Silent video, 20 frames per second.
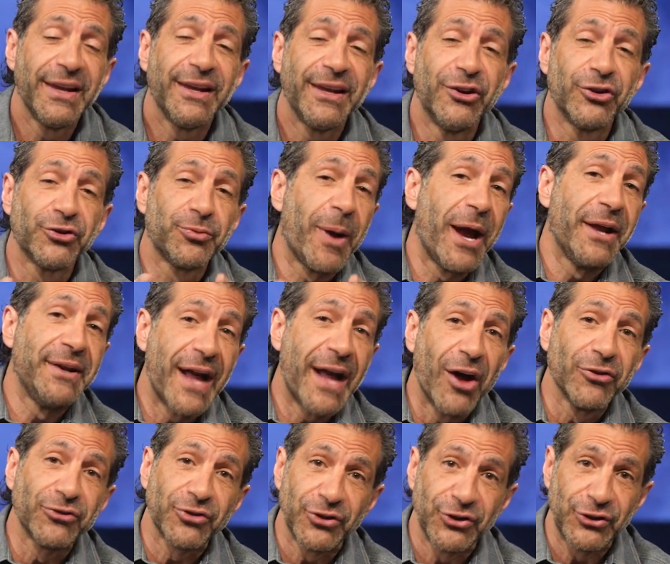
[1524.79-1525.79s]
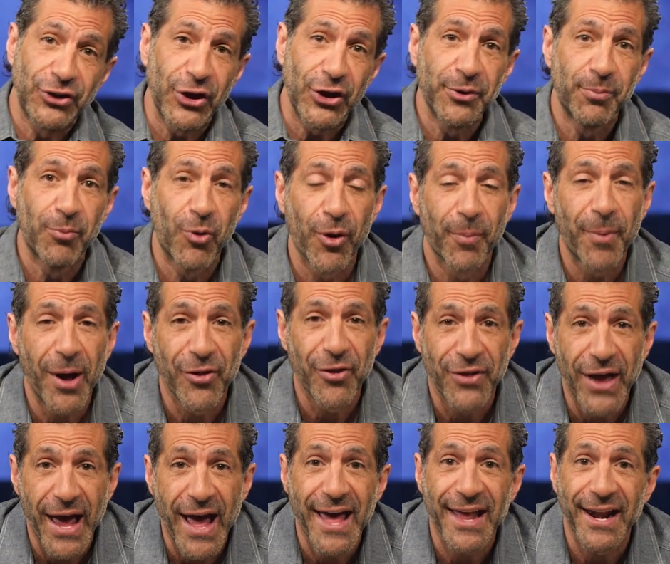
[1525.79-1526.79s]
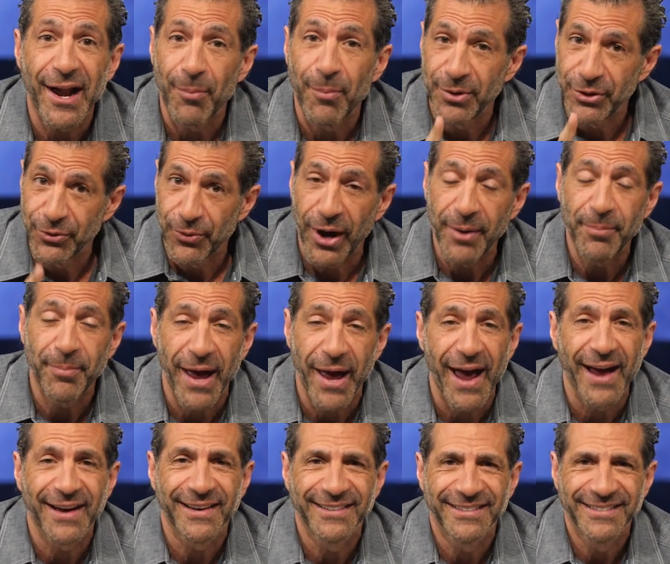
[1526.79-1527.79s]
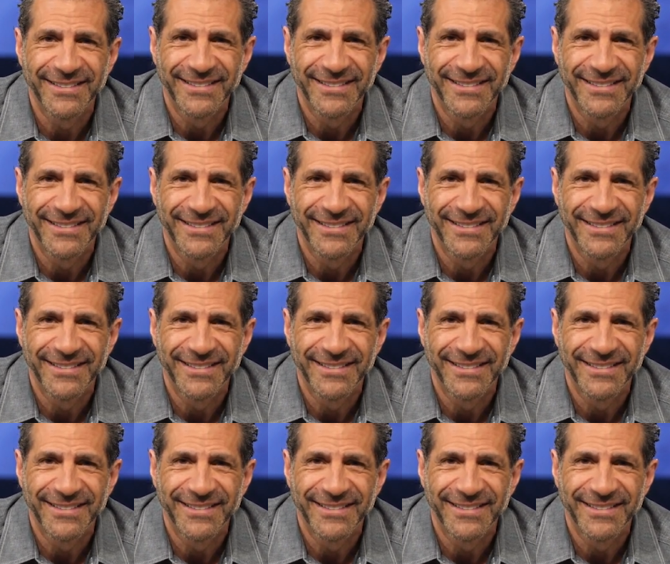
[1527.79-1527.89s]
Here's my announcer to tell you more about that, and I'll be right back.